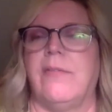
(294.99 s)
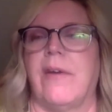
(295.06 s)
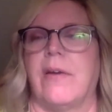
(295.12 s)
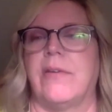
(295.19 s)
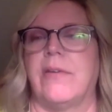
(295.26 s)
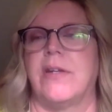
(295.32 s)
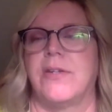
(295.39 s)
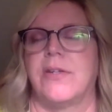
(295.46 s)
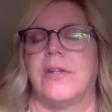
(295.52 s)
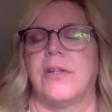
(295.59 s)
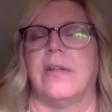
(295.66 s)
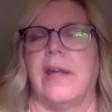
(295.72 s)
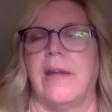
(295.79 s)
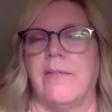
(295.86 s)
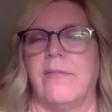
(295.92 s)
Foundation and
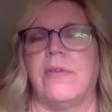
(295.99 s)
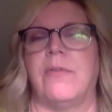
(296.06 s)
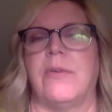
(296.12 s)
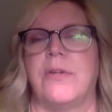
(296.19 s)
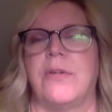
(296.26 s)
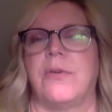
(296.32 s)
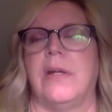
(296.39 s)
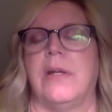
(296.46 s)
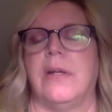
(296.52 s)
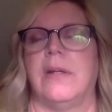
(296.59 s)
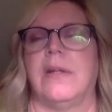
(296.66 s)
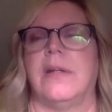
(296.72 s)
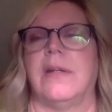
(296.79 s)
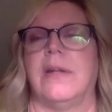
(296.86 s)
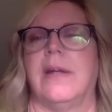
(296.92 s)
the Haven
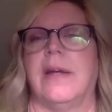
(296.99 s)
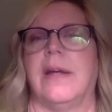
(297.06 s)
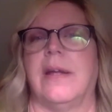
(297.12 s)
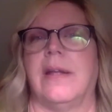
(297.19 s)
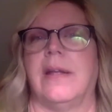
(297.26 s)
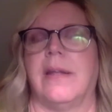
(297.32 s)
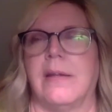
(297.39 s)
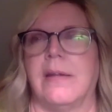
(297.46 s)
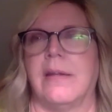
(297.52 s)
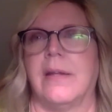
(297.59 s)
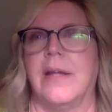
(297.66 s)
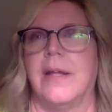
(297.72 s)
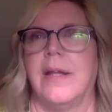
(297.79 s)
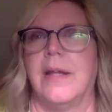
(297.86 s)
Retreat and the